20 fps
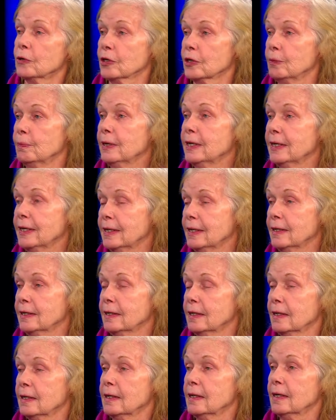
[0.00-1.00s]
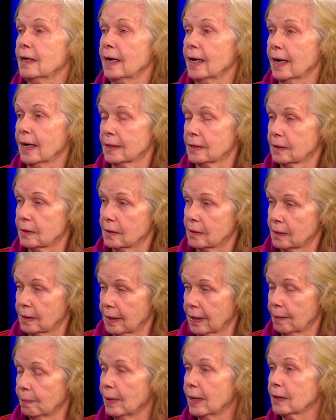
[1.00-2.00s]
committee at
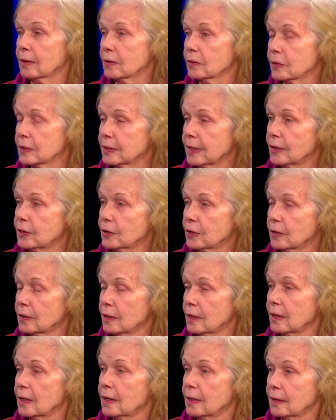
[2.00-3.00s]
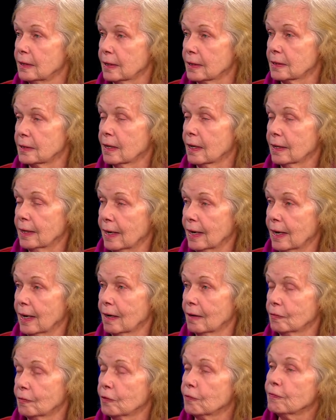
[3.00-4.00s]
the medical center does not
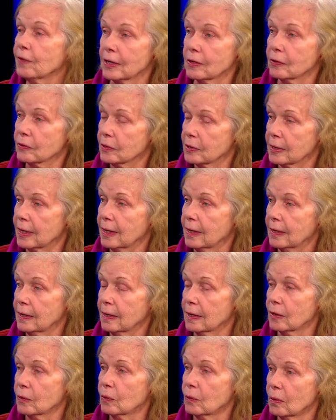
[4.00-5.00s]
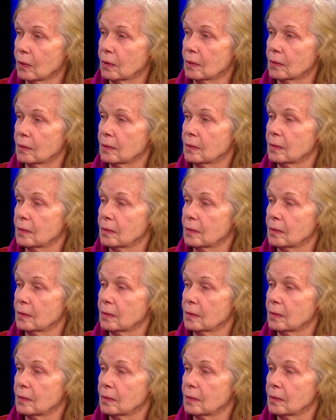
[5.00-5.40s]
have the final say at all.